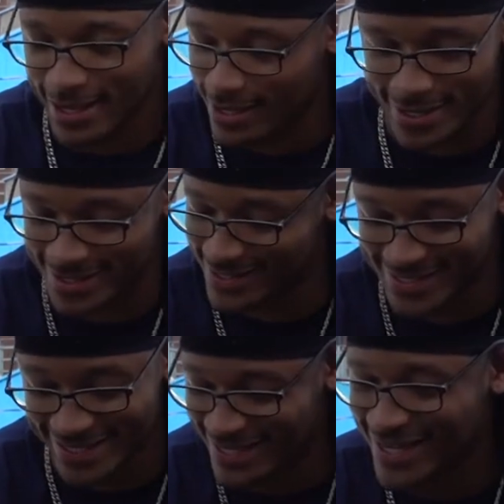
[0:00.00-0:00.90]
I'll
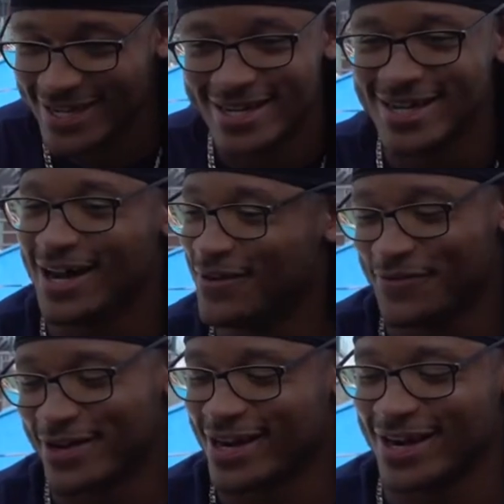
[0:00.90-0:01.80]

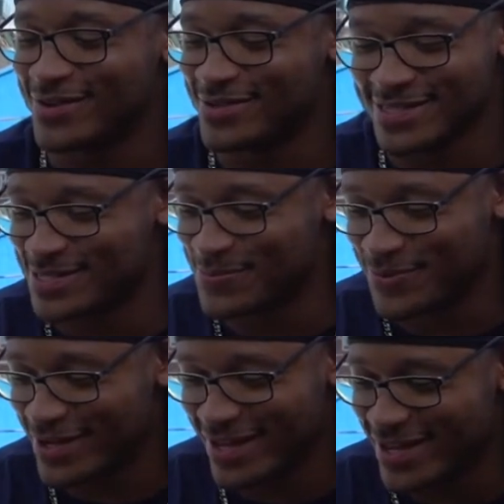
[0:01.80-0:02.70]
figure that out at some point.